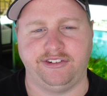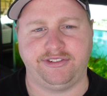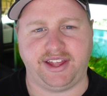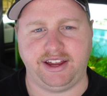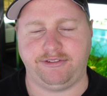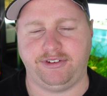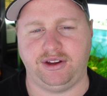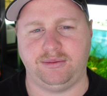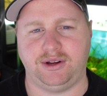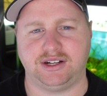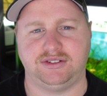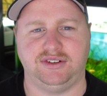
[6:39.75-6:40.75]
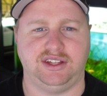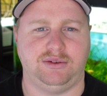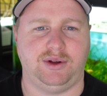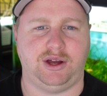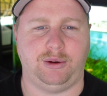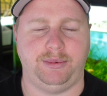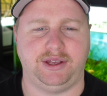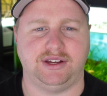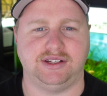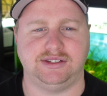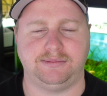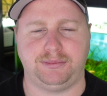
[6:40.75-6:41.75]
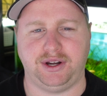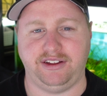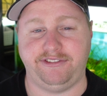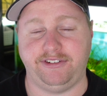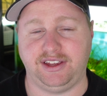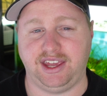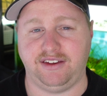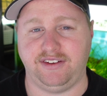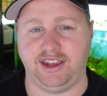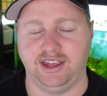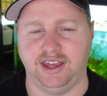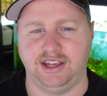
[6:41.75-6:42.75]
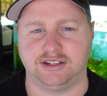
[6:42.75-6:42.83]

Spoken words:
Flake food works really well because it's pretty forgiving,